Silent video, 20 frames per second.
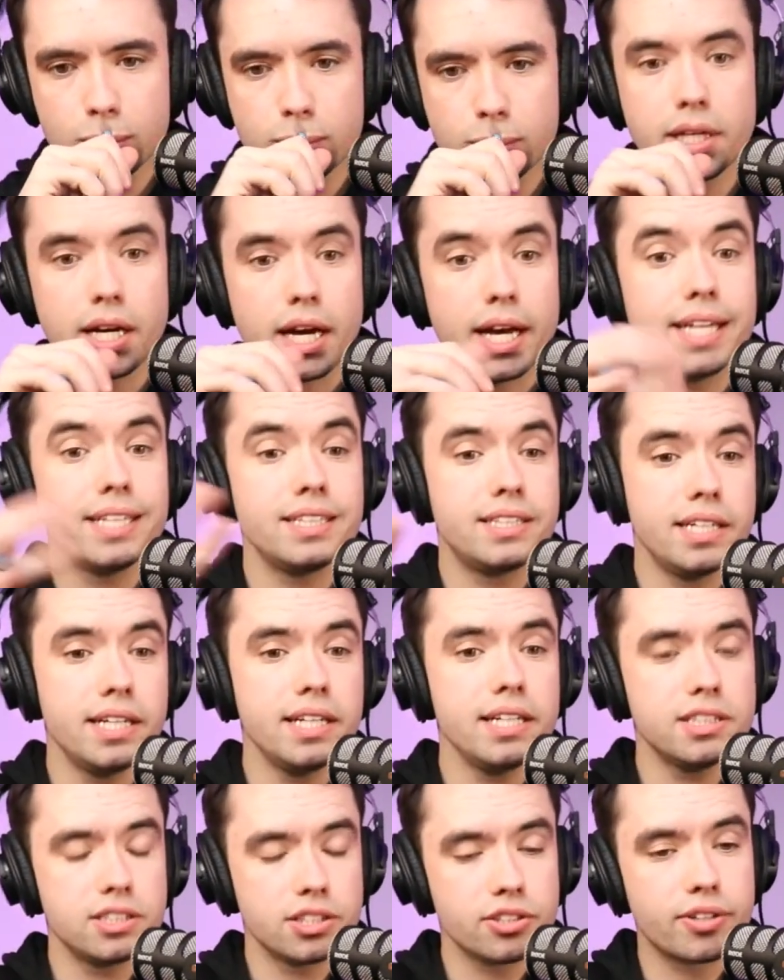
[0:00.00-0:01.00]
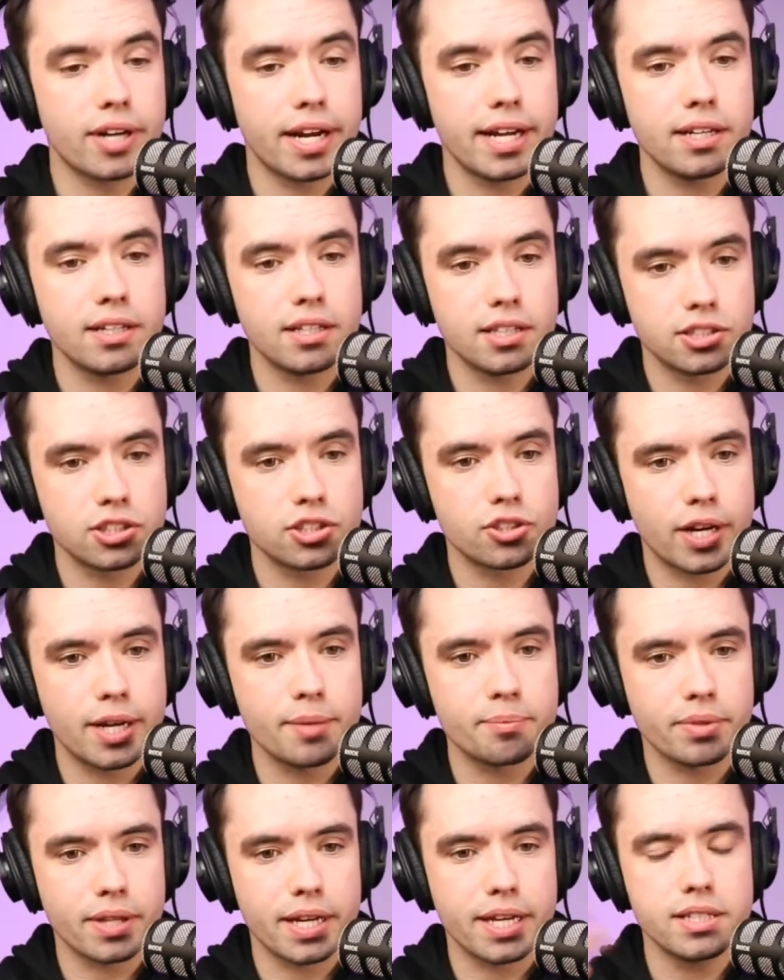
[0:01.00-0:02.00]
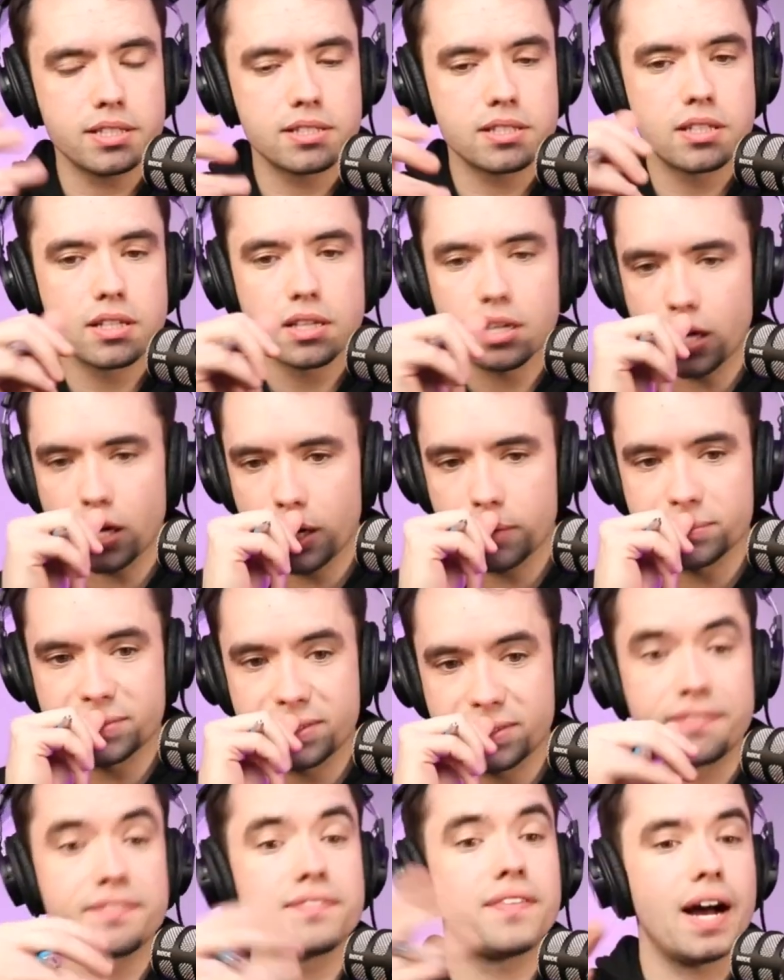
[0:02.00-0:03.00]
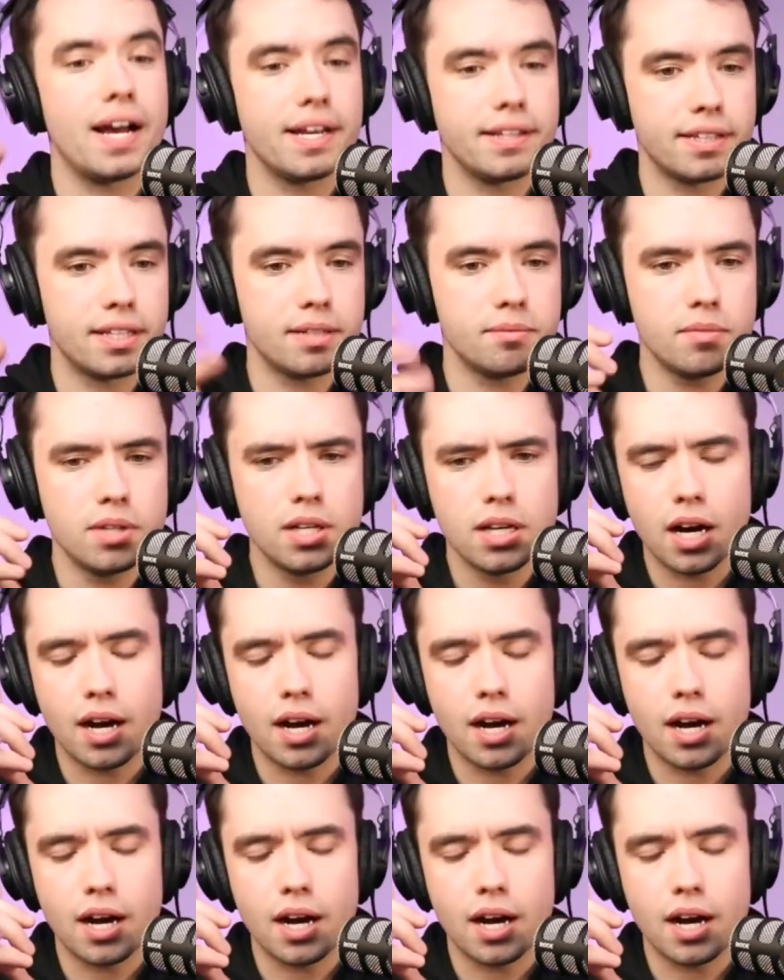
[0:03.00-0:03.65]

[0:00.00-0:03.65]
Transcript: yeah, Indeed is a great place to find them.